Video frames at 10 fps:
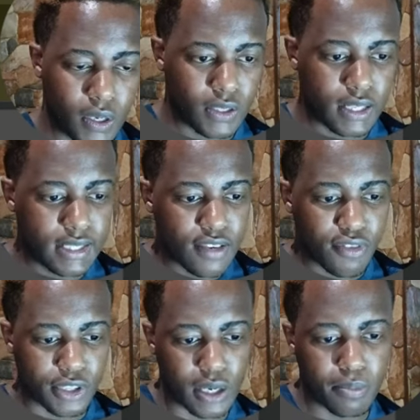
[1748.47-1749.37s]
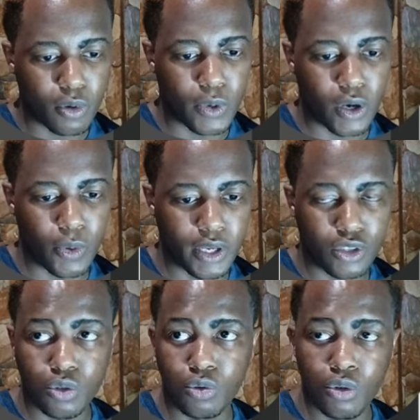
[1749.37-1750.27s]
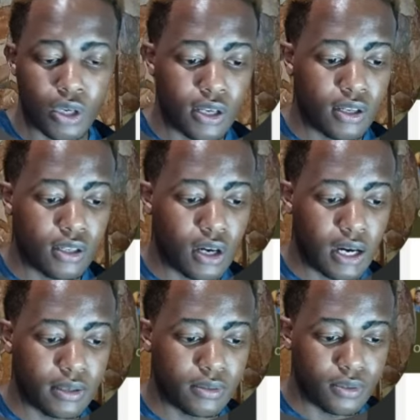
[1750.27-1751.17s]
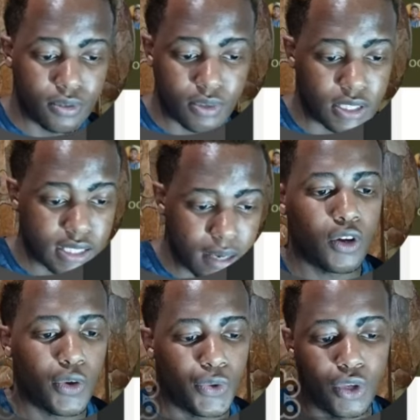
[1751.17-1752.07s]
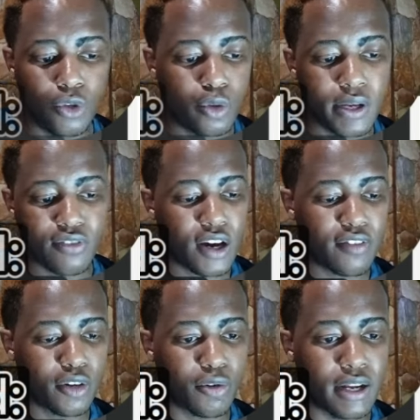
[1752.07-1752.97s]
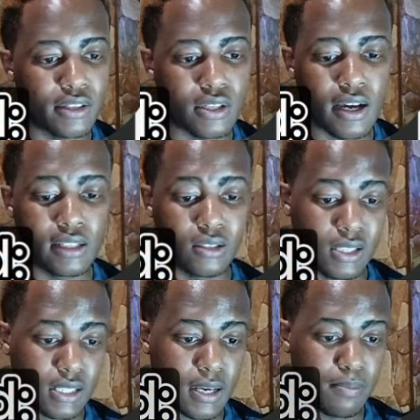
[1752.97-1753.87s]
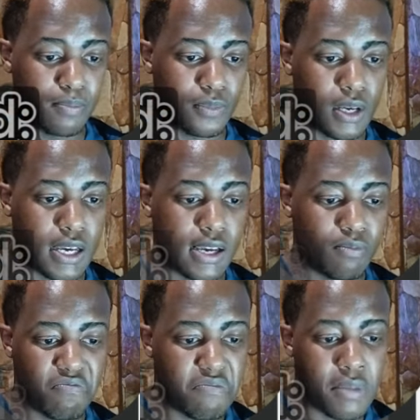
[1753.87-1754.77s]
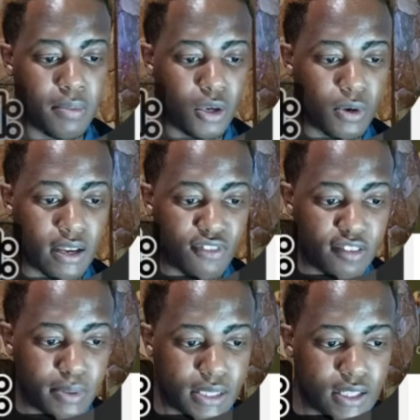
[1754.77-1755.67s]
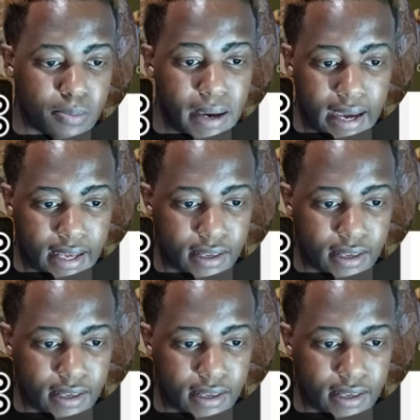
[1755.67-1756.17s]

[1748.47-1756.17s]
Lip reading: Let's say, for example, we're going to Discam. You spend 500 Rands at Discam. Maybe you get 5% back,